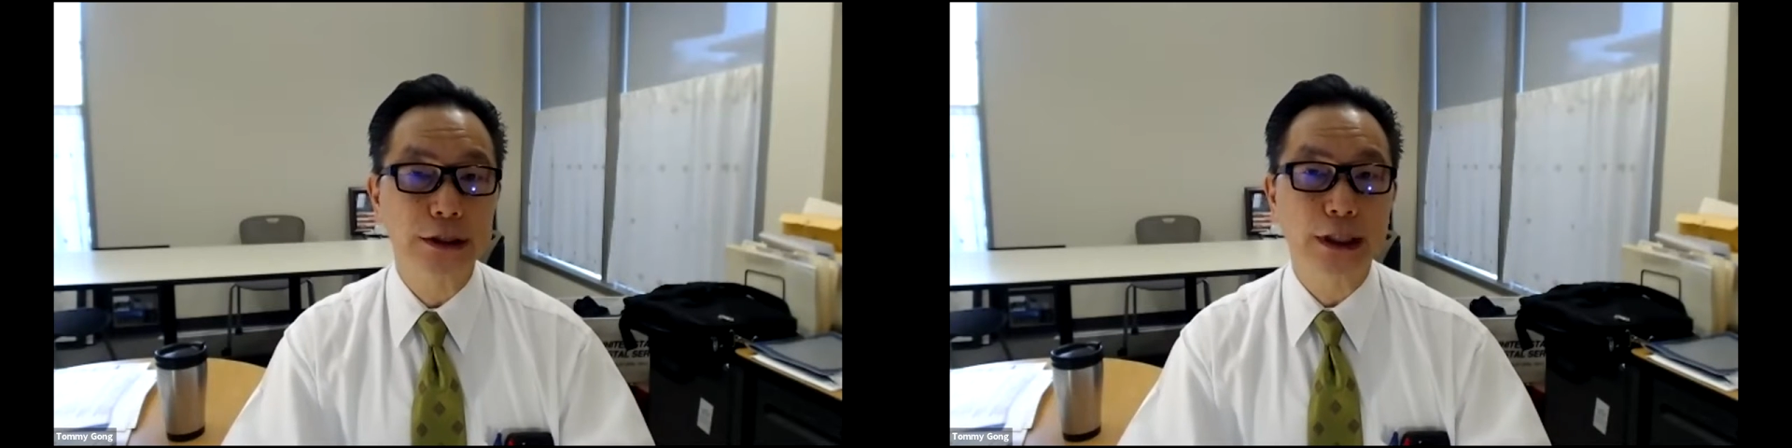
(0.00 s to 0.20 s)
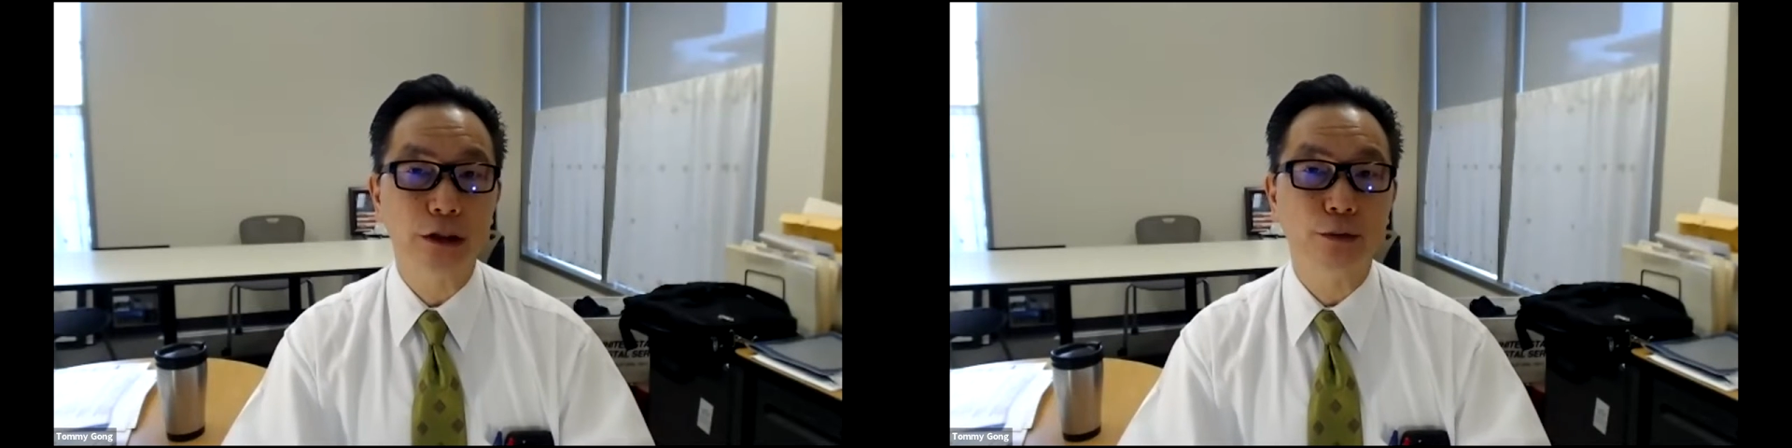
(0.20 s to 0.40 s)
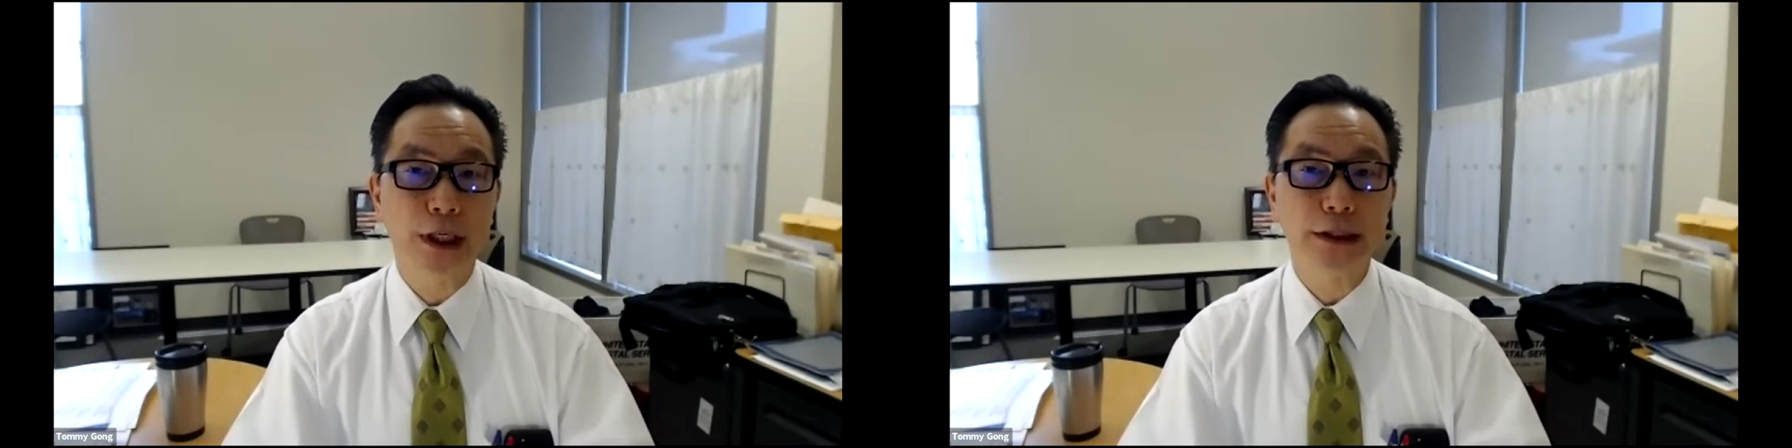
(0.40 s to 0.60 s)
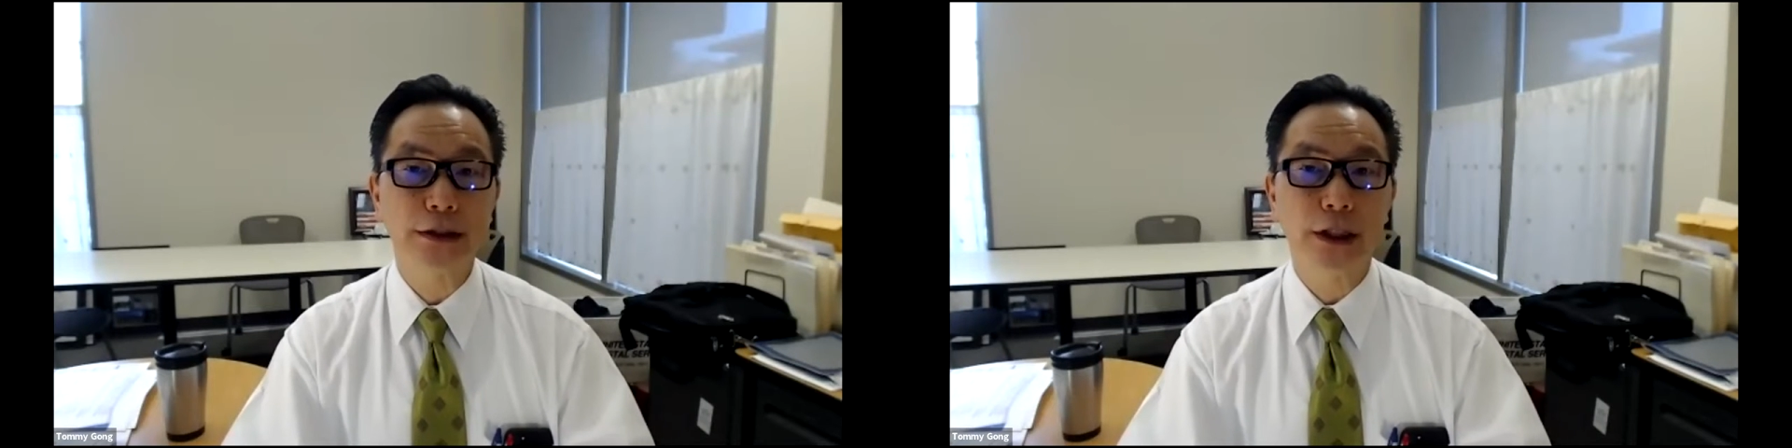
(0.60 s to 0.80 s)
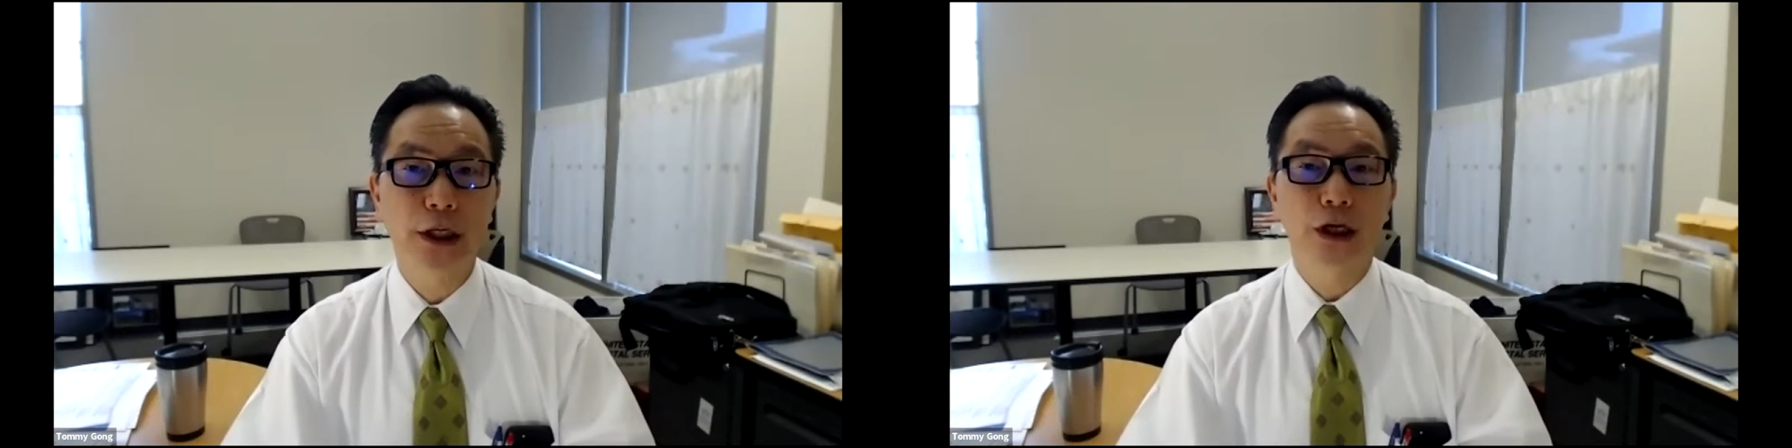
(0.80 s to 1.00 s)
database.
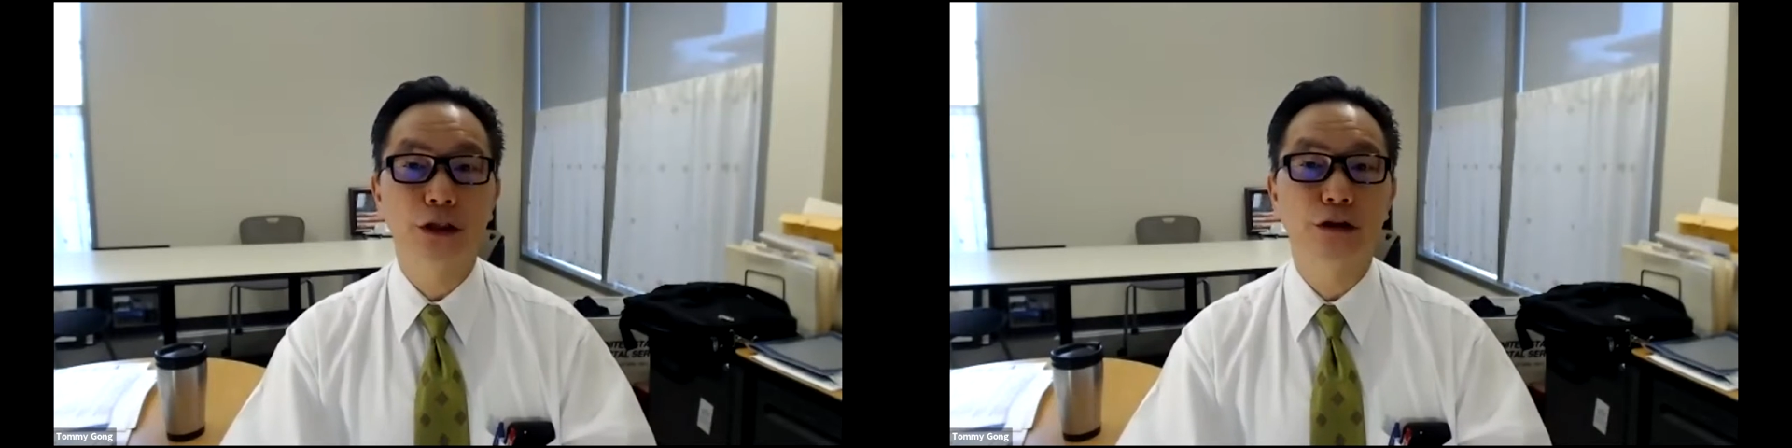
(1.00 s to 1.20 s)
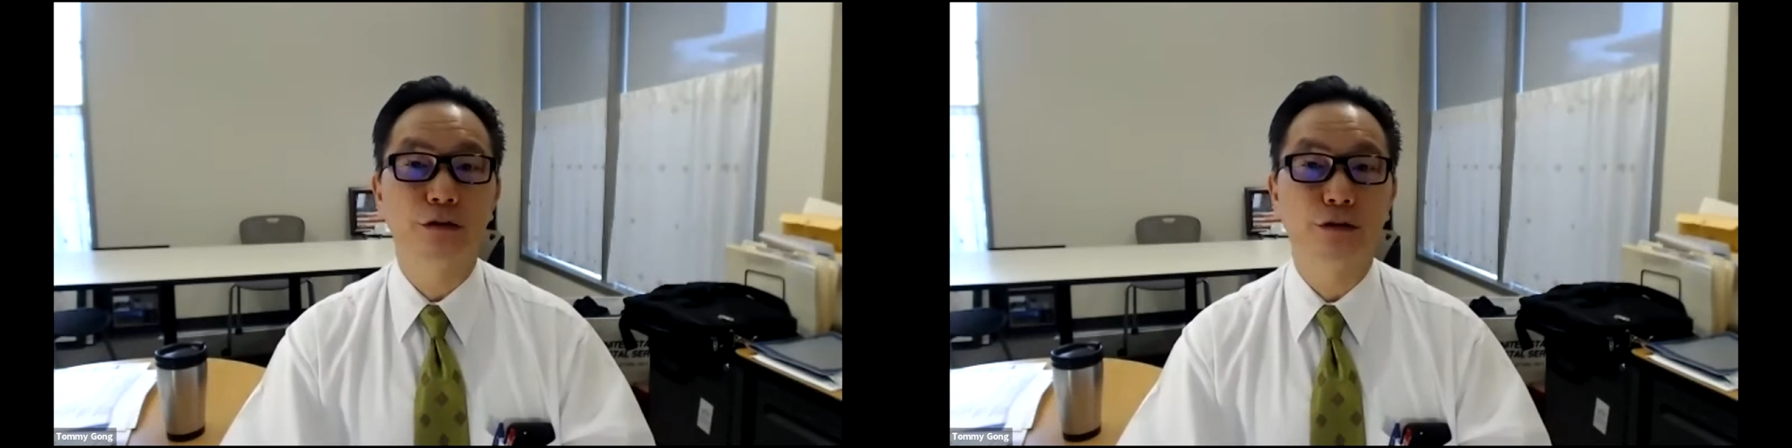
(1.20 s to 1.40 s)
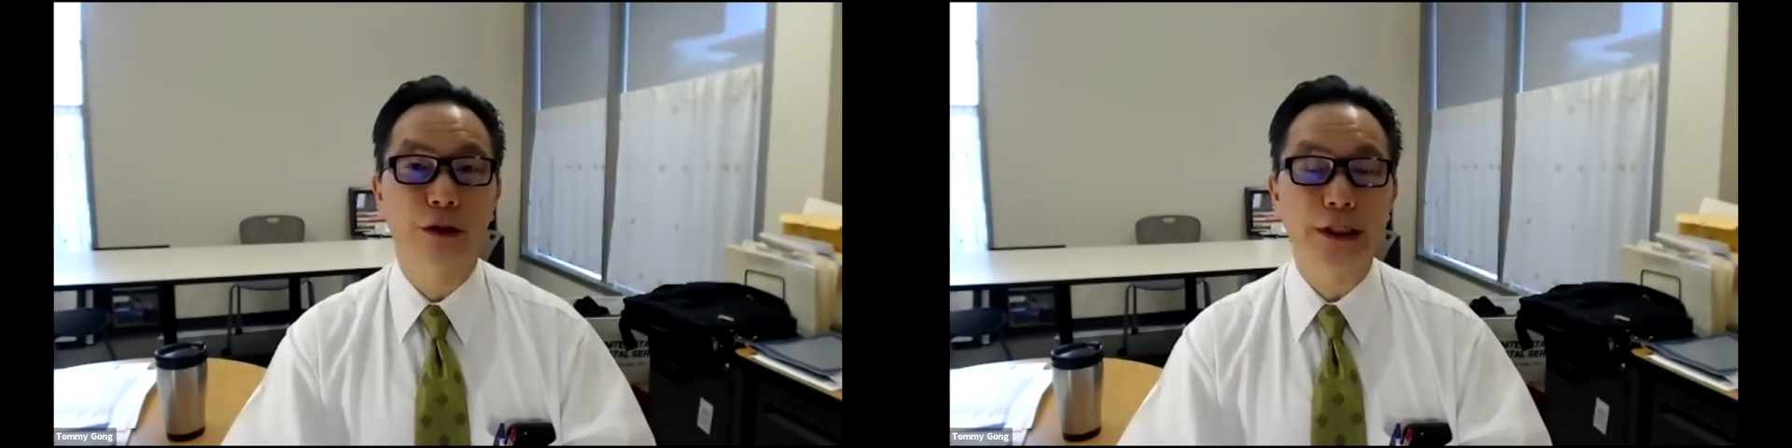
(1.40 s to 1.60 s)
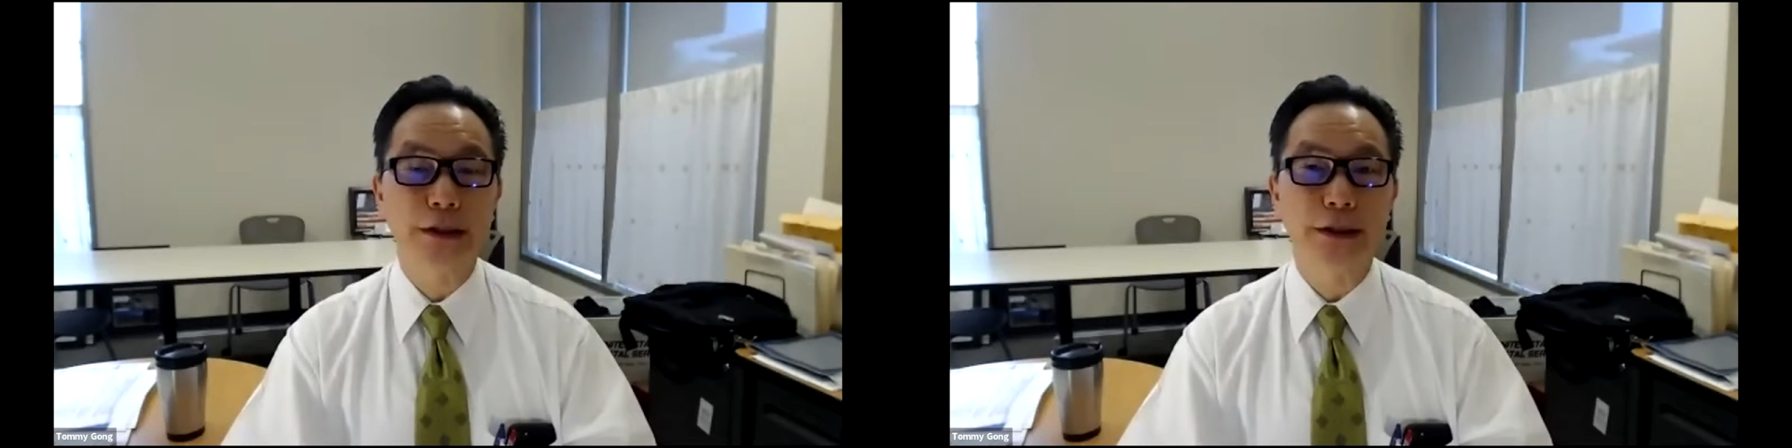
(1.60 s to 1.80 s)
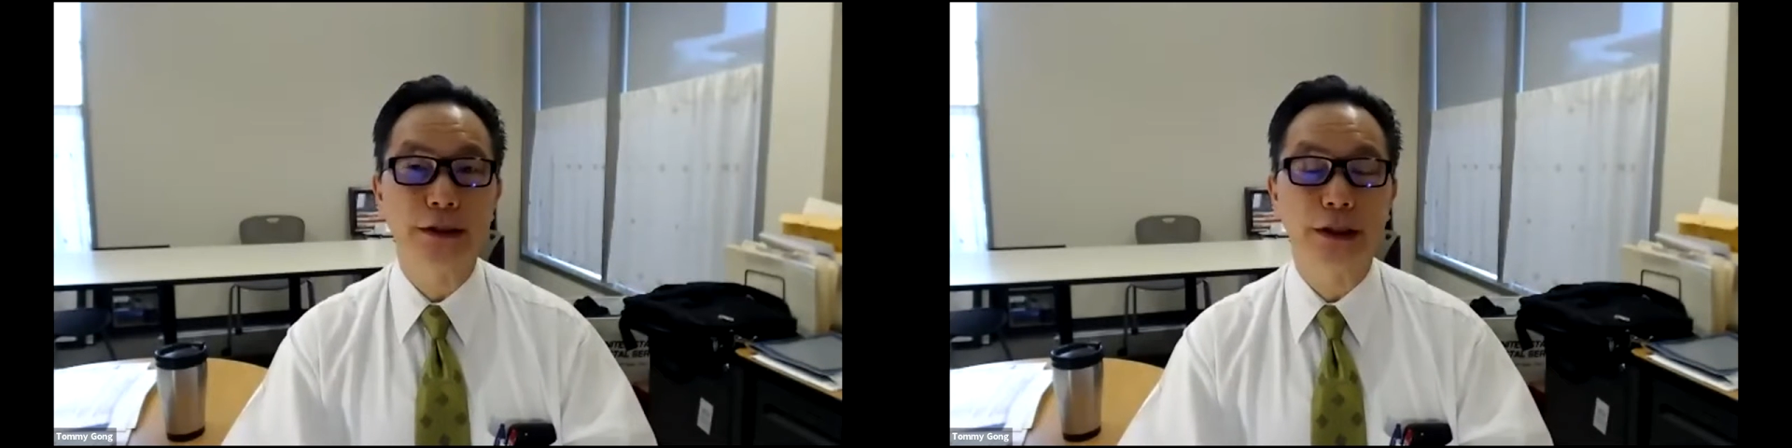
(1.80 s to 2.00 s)
So for
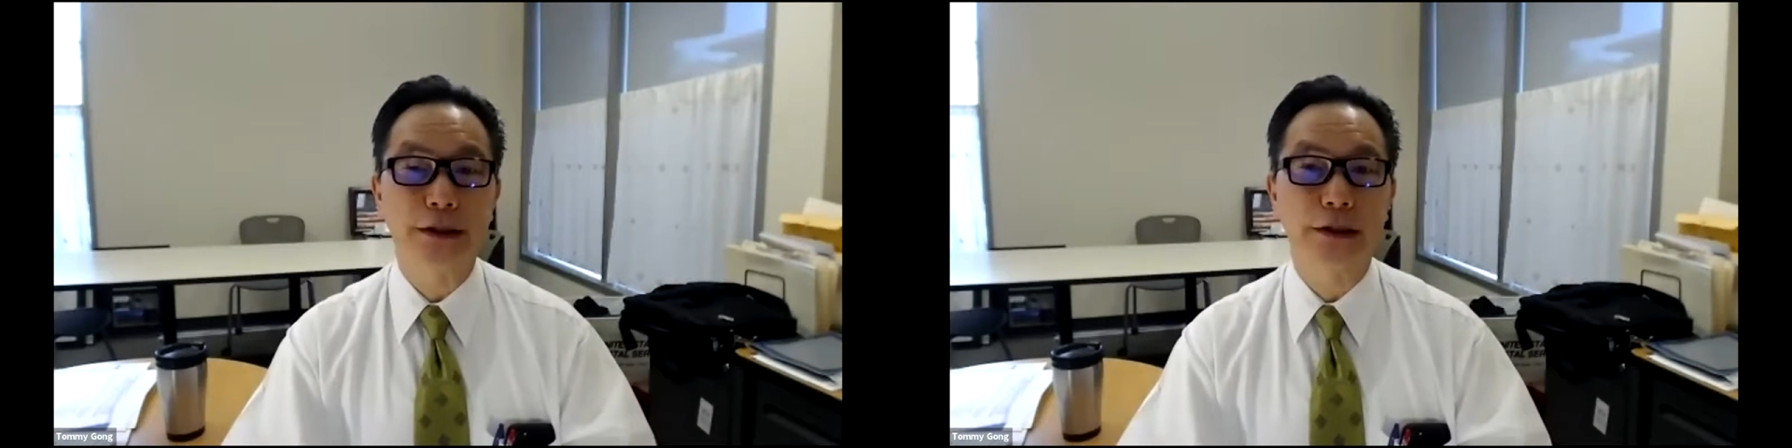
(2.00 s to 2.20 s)
instance,